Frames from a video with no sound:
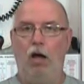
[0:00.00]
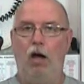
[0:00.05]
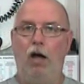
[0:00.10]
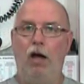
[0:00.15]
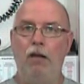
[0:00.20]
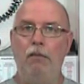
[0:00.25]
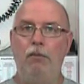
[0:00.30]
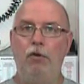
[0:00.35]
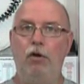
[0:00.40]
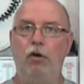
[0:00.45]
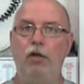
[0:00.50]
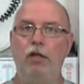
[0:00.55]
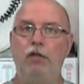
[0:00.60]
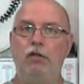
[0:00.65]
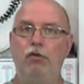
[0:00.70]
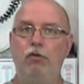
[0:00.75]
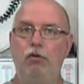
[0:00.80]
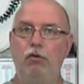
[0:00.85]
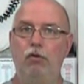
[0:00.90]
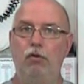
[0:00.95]
I'm
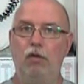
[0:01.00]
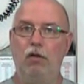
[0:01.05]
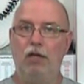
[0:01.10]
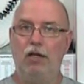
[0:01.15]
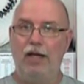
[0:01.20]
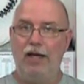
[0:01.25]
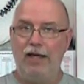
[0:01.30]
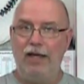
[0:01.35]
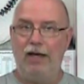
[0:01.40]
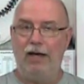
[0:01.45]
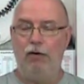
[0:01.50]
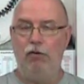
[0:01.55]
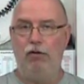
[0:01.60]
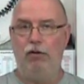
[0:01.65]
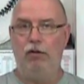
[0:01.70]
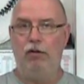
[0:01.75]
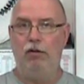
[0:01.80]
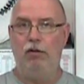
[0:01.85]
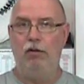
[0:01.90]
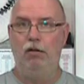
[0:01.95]
going to lay out,
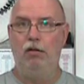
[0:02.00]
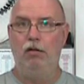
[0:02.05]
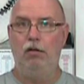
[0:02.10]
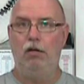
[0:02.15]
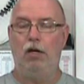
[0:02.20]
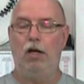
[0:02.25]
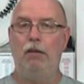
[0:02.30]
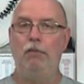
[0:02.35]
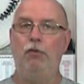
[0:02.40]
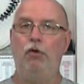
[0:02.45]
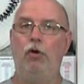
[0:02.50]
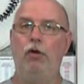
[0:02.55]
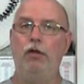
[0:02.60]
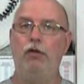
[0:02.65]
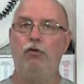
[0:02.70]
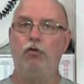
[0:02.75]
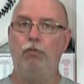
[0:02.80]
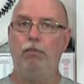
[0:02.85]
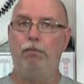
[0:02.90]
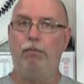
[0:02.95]
I'm
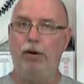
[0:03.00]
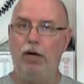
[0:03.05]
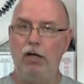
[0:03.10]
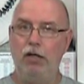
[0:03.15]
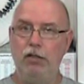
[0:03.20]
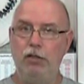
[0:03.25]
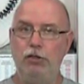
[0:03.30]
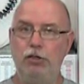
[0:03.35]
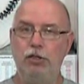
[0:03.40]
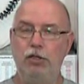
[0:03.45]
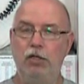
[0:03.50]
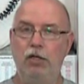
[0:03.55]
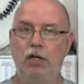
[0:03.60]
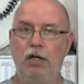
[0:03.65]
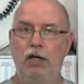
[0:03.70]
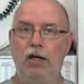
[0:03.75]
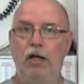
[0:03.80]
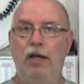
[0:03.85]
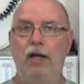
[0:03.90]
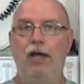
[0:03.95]
going to punch,
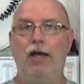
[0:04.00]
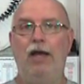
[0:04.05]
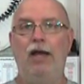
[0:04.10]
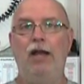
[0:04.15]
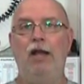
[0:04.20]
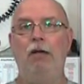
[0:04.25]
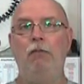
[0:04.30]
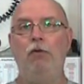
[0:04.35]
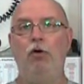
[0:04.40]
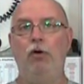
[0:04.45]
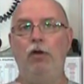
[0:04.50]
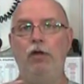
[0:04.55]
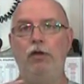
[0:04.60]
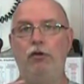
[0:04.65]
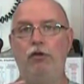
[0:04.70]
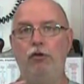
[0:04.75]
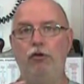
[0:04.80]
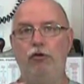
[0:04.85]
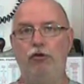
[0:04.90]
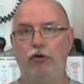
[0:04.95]
and I'm going
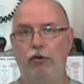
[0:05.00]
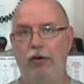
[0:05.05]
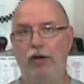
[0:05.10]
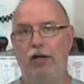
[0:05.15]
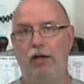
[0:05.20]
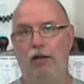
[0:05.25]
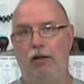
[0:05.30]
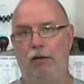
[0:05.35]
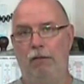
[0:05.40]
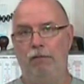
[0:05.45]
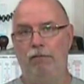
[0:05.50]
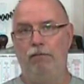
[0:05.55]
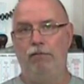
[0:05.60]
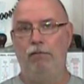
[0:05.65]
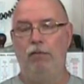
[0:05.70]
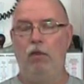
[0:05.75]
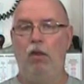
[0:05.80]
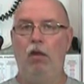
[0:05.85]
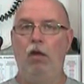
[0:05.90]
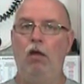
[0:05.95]
to drill.
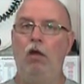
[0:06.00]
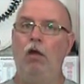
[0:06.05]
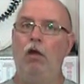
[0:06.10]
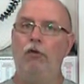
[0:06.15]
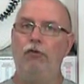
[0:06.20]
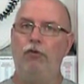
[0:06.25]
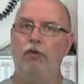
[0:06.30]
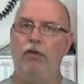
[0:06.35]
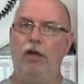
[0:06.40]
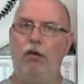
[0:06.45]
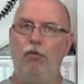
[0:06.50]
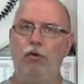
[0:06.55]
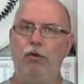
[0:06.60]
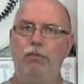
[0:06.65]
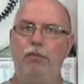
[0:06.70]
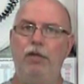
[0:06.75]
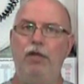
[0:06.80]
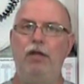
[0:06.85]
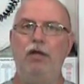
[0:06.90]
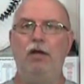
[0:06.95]
So that
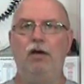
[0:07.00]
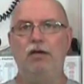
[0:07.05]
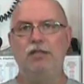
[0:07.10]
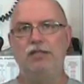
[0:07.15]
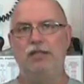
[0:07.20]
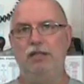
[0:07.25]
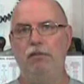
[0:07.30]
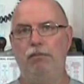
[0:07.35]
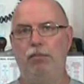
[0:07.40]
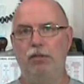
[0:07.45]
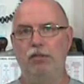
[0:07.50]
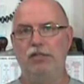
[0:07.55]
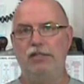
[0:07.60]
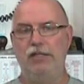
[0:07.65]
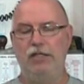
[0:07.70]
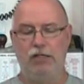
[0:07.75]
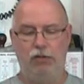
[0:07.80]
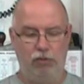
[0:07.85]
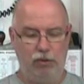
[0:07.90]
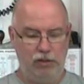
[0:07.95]
would be a simple
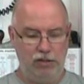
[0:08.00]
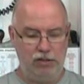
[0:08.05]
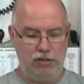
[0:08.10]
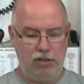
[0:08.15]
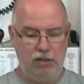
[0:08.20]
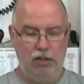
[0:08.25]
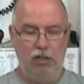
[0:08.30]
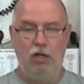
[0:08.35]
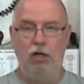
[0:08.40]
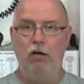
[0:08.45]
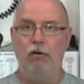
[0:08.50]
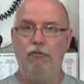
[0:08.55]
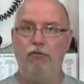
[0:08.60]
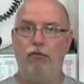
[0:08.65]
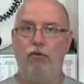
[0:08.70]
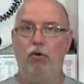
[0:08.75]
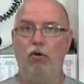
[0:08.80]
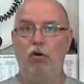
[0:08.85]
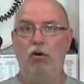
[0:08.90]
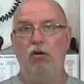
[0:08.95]
sequence
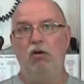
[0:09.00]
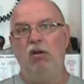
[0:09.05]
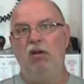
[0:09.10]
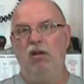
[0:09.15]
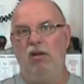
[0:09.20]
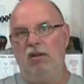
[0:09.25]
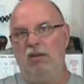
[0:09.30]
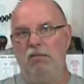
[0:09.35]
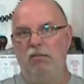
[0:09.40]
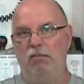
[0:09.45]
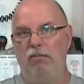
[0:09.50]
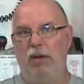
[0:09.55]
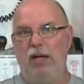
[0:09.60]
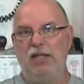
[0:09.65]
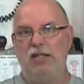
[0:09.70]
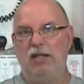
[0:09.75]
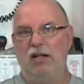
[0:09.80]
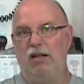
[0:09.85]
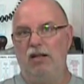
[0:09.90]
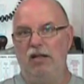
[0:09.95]
for
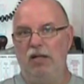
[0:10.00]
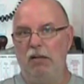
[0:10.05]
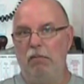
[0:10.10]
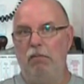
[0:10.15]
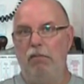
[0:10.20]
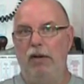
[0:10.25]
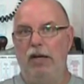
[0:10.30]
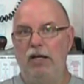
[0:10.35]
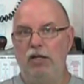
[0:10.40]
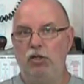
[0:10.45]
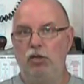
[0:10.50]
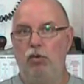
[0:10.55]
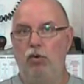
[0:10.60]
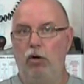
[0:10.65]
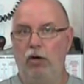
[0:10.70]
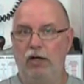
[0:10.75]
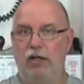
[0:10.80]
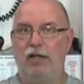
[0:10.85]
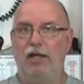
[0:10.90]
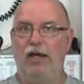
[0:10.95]
basically
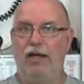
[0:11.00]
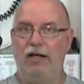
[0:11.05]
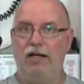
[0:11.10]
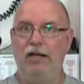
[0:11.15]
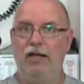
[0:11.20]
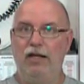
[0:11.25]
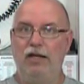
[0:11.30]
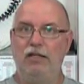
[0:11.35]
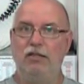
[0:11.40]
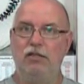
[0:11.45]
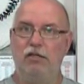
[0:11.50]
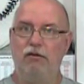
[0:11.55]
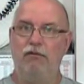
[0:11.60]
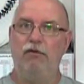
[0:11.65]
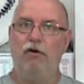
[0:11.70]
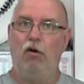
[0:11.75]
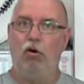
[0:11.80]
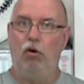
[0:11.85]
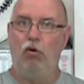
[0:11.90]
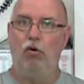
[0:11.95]
benchwork techniques
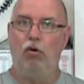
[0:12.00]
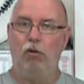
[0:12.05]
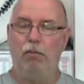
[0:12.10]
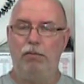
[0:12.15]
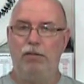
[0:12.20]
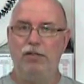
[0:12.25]
of hole